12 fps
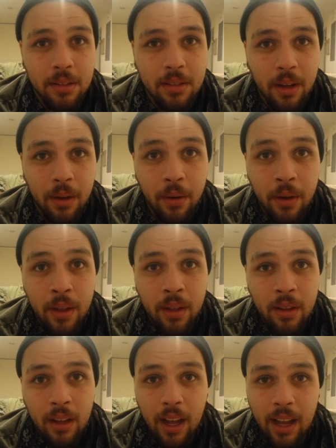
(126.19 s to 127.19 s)
So
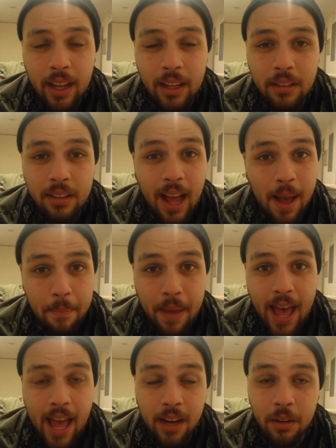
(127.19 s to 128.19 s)
not
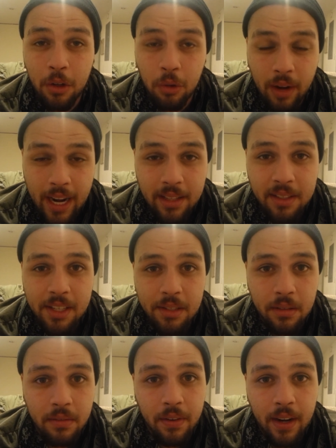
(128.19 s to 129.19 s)
bad, great
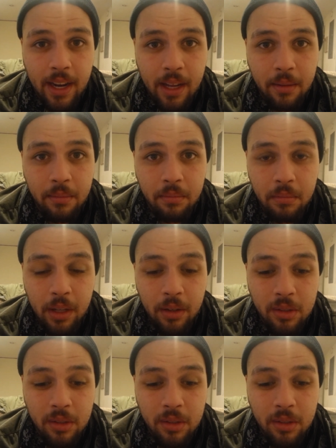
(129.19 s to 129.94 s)
season for him.